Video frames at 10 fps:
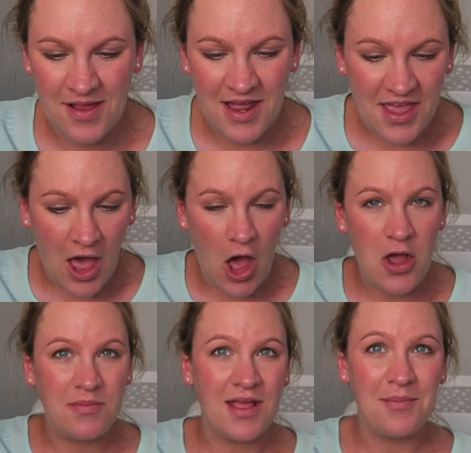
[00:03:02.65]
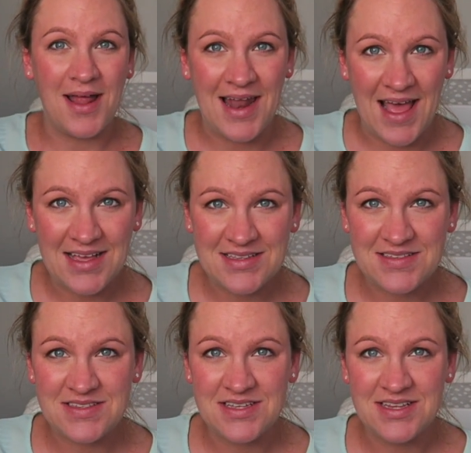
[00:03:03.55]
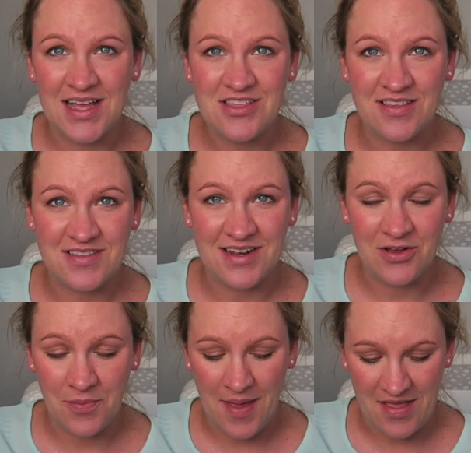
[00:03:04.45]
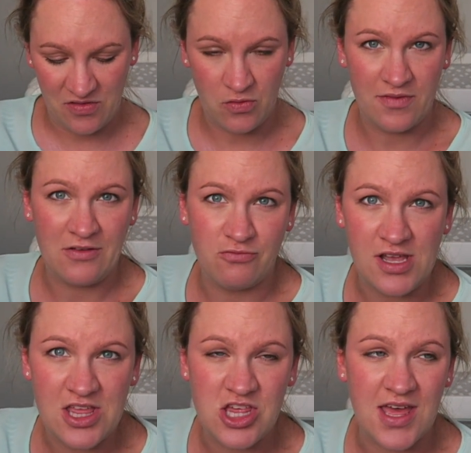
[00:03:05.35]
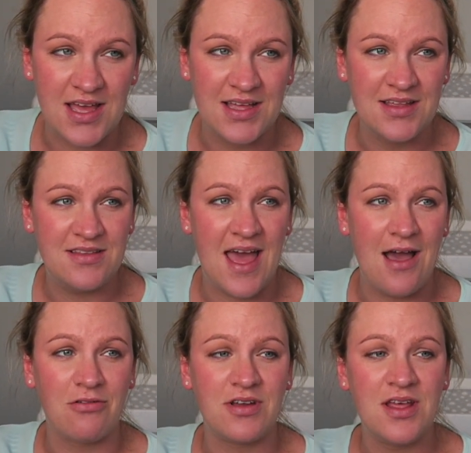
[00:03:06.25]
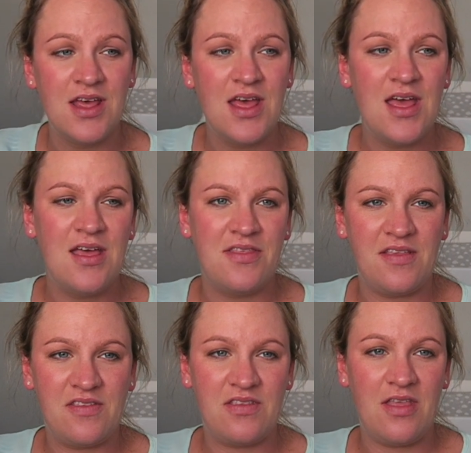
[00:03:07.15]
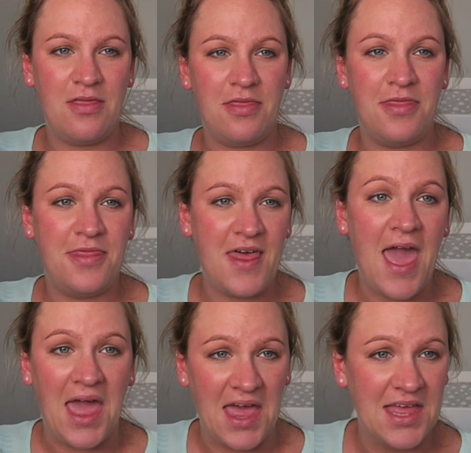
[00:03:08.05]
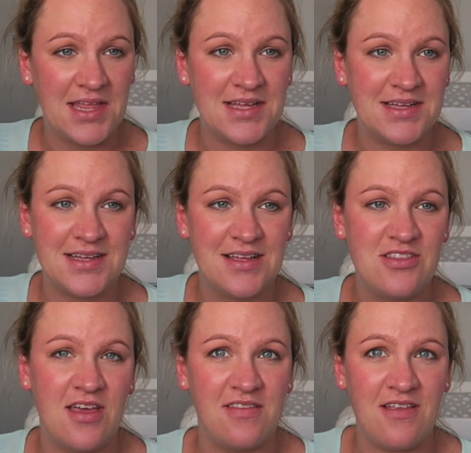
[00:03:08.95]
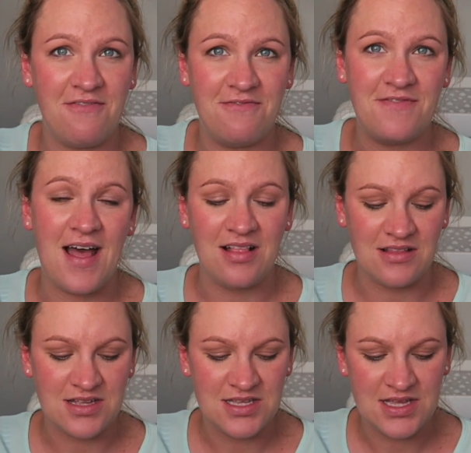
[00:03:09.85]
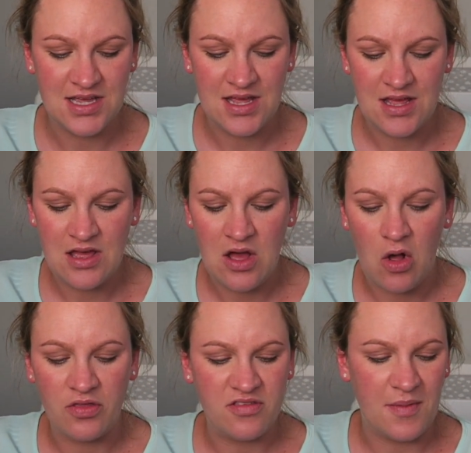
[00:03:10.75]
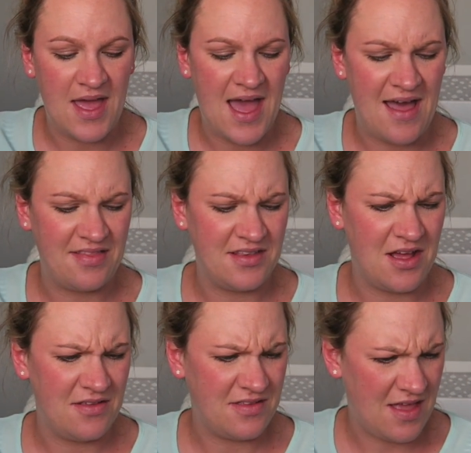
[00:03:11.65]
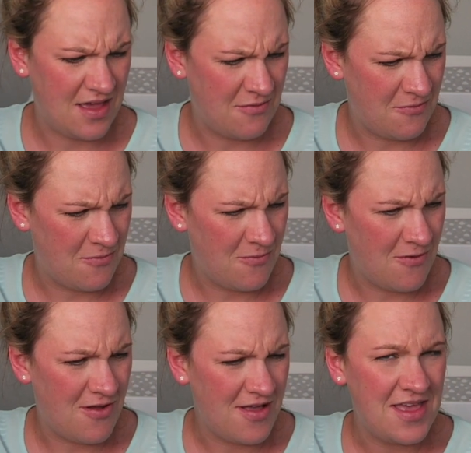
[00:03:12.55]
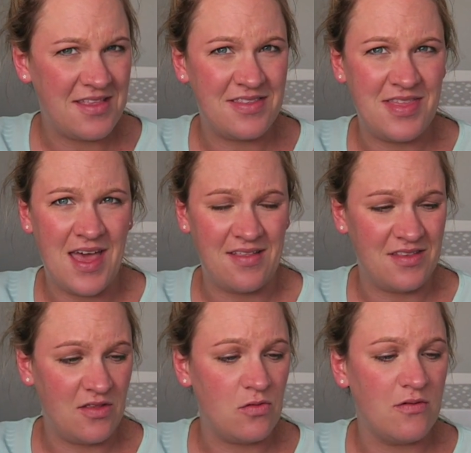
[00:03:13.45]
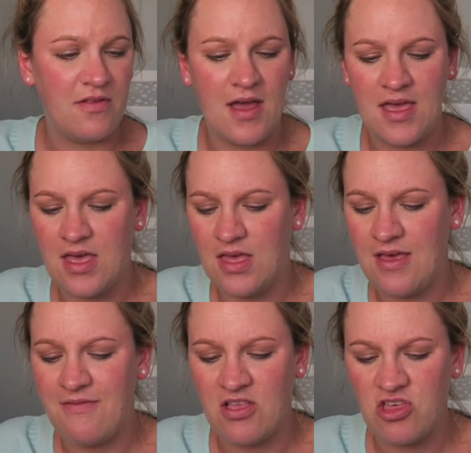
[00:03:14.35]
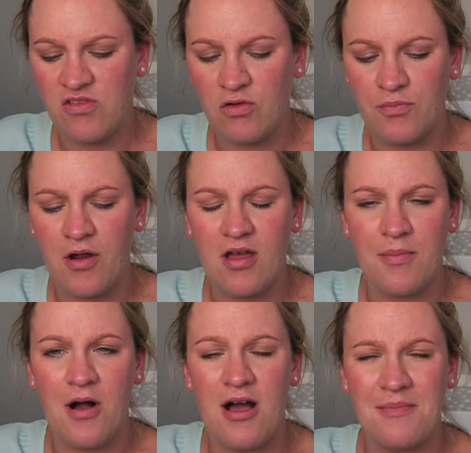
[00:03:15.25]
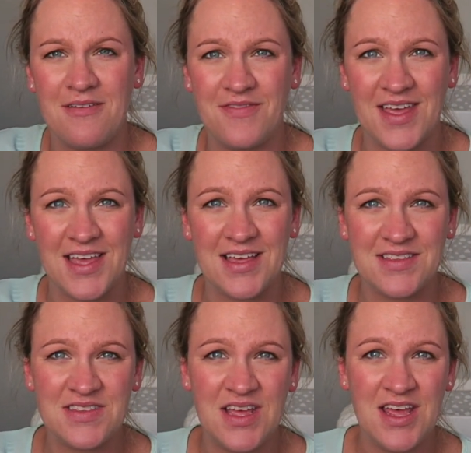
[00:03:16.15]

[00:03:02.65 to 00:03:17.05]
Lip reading: by like opening my legs like just a little bit and sort of like reaching down, this thing just fell onto my hand, and I was like, what is this? And it sort of like eventually sort of broke apart in my fingers,